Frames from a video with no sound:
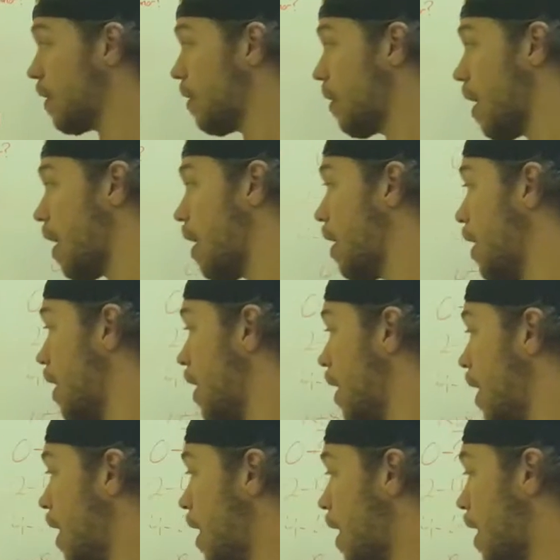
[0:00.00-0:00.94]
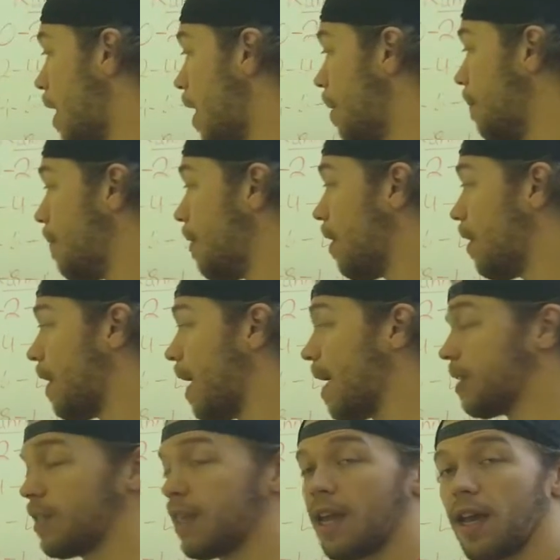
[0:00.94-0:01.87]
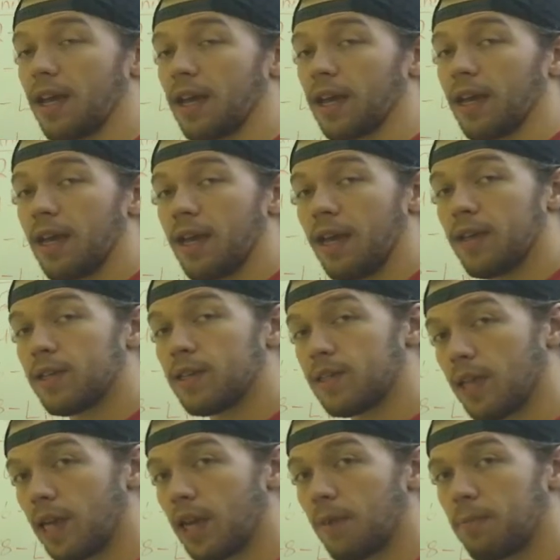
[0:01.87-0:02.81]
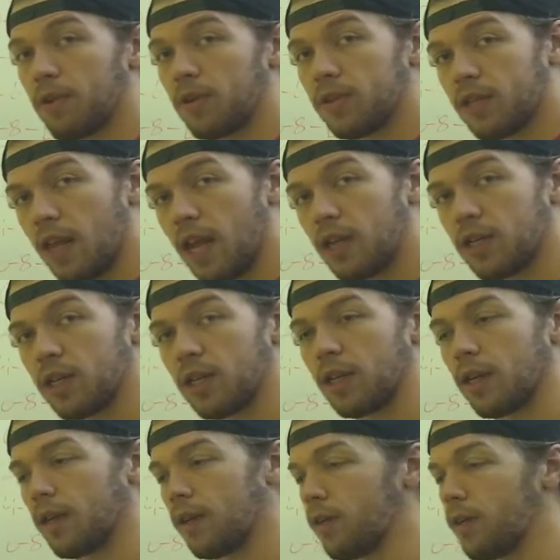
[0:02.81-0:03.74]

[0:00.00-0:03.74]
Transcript: Okay, um, last thing, set up your station.